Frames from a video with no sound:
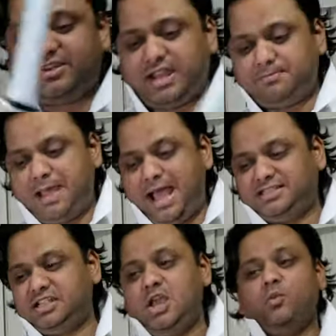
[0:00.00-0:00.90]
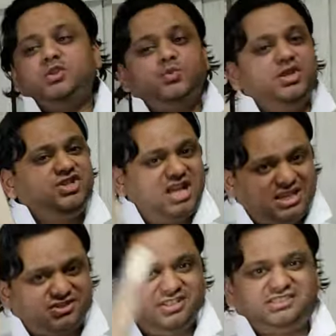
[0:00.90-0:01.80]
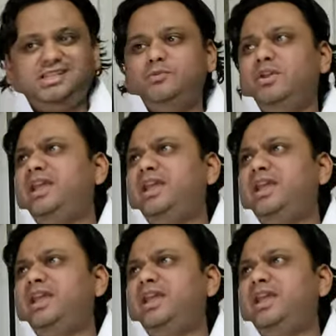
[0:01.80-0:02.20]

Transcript: cricket bats, which we just received